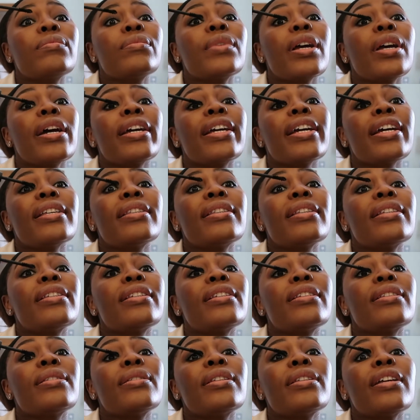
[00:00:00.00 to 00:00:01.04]
I guess this
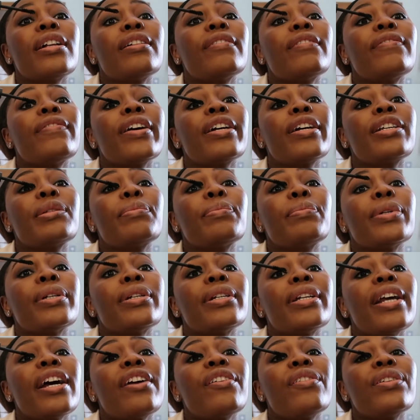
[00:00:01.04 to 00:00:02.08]
is
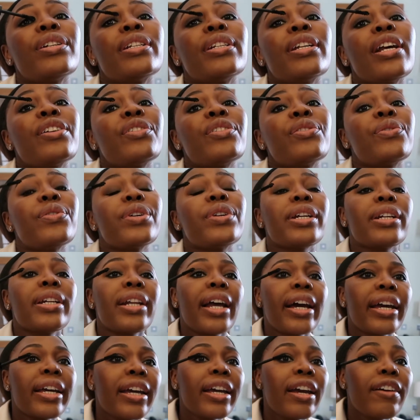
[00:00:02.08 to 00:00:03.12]
self-explanatory,
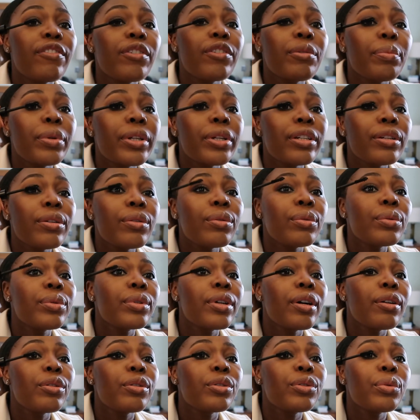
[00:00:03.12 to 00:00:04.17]
like everybody knows
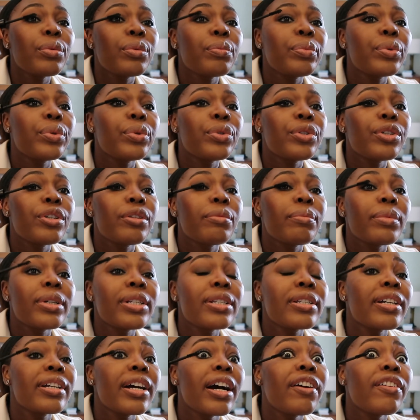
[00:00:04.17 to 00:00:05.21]
how to put on
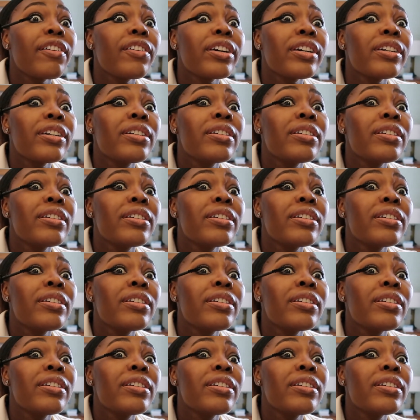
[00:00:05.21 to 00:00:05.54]
mascara.